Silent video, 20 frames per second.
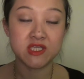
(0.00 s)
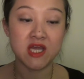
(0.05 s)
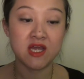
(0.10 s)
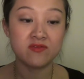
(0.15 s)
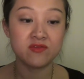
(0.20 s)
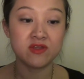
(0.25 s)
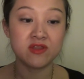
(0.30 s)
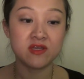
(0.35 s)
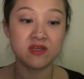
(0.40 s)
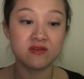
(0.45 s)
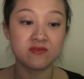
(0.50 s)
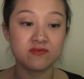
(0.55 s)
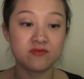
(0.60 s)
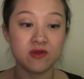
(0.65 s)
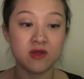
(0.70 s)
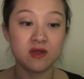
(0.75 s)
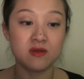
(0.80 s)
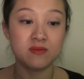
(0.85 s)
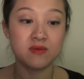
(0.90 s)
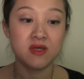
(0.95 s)
everything
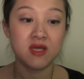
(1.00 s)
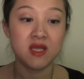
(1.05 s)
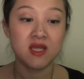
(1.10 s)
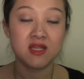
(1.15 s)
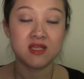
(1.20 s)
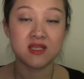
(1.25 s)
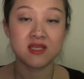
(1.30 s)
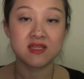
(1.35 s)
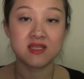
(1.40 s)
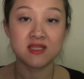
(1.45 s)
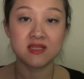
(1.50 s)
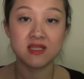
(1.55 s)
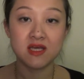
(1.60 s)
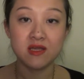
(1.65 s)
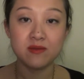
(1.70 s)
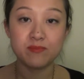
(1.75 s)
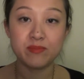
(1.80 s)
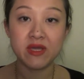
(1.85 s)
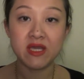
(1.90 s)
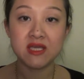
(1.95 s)
from like the
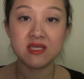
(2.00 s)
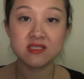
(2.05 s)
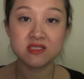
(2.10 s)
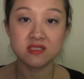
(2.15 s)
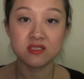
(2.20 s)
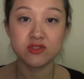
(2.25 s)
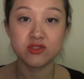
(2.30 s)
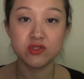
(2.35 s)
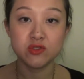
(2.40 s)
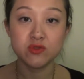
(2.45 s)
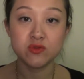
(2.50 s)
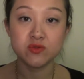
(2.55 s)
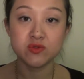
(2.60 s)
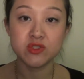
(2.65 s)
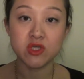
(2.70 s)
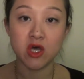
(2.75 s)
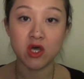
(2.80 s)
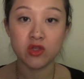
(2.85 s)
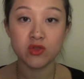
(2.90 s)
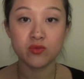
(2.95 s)
light pinks and nudes
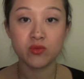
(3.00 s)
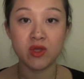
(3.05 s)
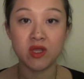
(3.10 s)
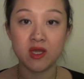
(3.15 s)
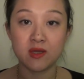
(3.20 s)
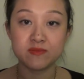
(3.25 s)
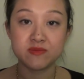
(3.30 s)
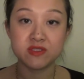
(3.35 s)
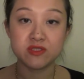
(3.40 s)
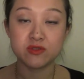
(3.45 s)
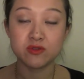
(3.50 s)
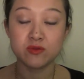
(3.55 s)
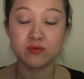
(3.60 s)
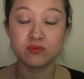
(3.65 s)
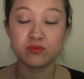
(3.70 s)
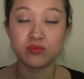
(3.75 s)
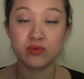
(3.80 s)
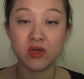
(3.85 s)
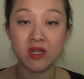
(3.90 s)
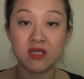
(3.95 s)
all the way up to
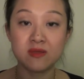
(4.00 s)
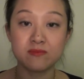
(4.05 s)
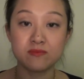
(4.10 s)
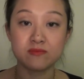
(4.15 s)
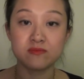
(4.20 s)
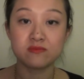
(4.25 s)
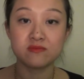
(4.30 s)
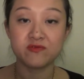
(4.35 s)
bright